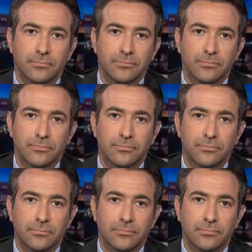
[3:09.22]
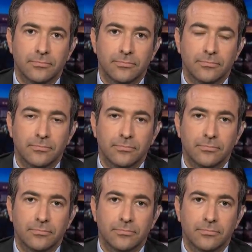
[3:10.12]

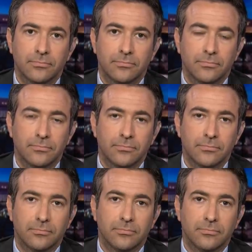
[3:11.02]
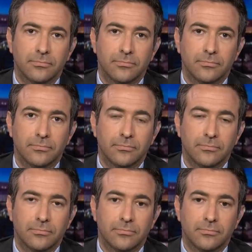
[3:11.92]

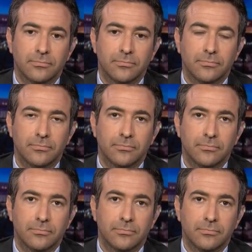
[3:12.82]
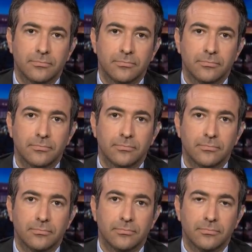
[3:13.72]

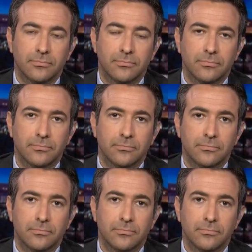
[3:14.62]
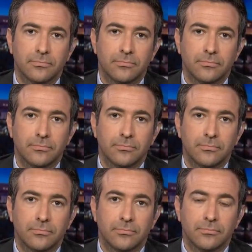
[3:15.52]

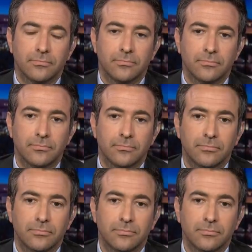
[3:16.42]
(not speaking)